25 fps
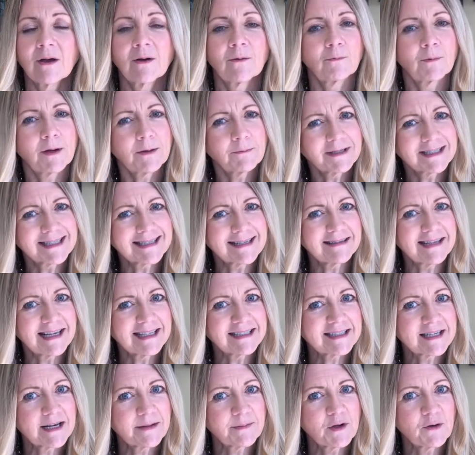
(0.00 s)
When was the
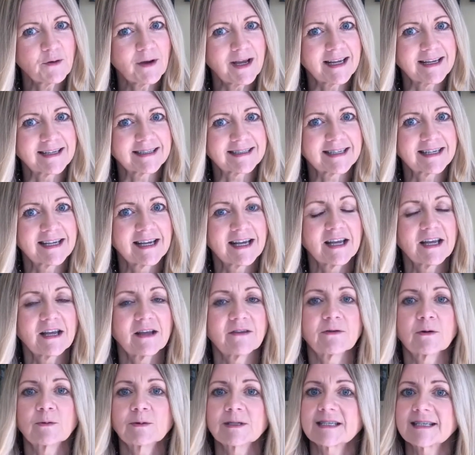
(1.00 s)
last time you ate?
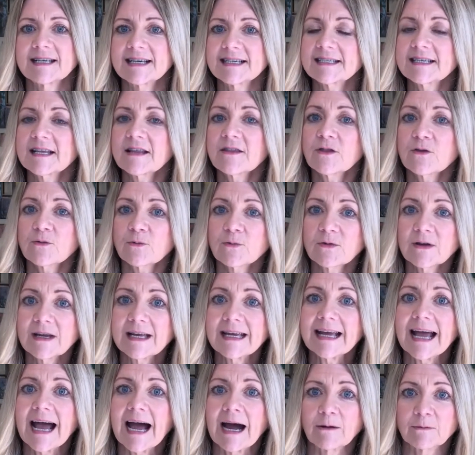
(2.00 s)
If it was less than
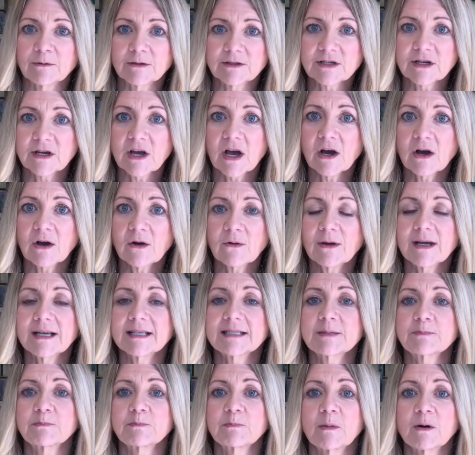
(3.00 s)
3 hours ago,
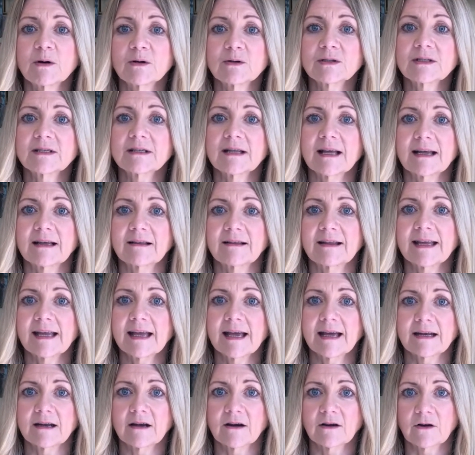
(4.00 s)
it's most likely
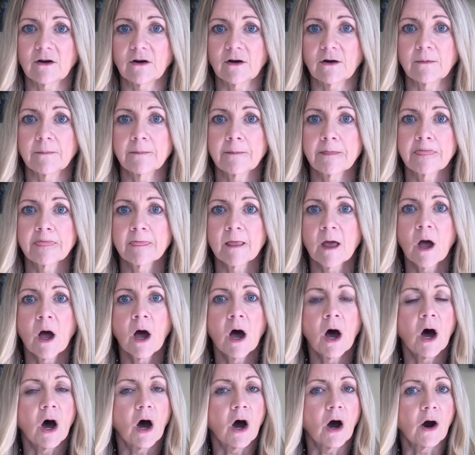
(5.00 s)
head hunger.
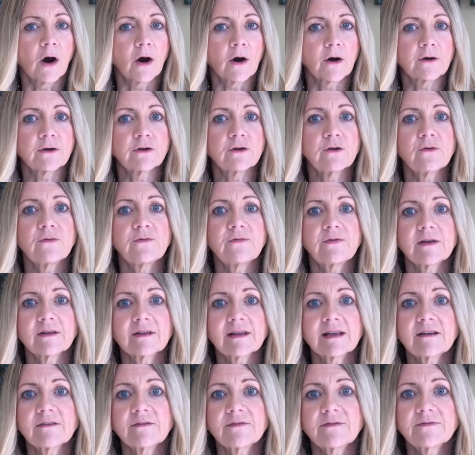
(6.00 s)
Are you
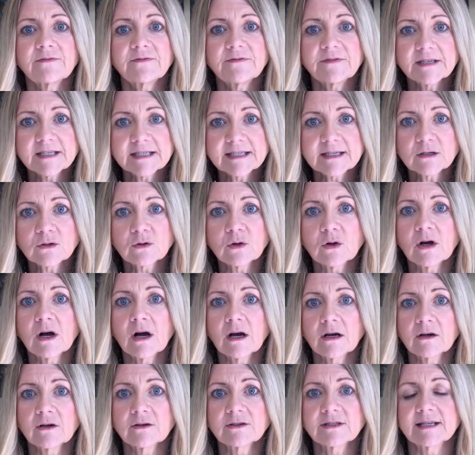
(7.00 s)
feeling physical
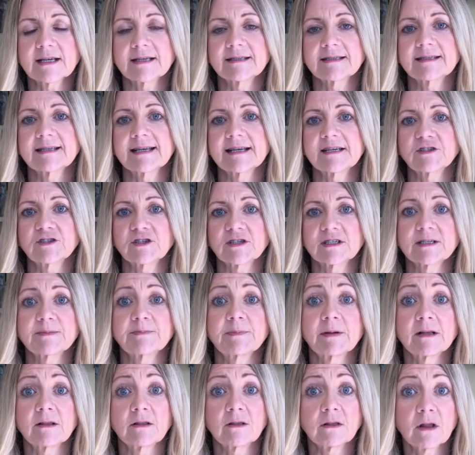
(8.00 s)
hunger sensations
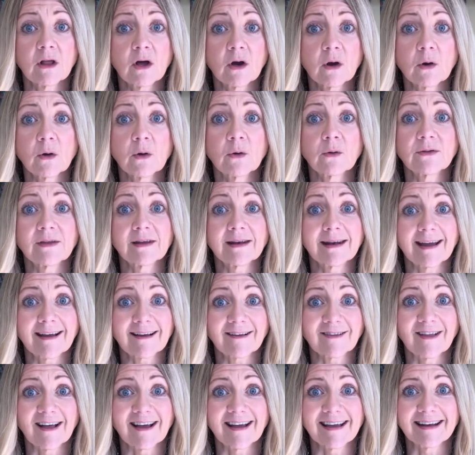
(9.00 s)
below the
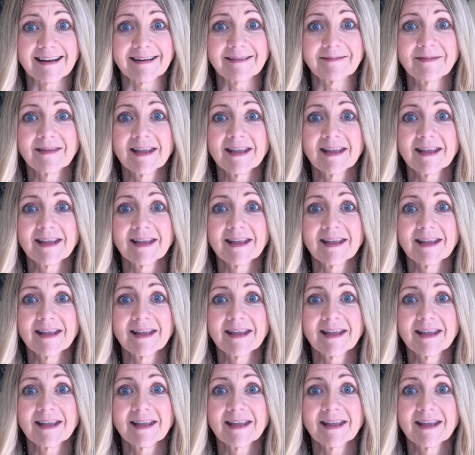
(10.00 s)
neckline?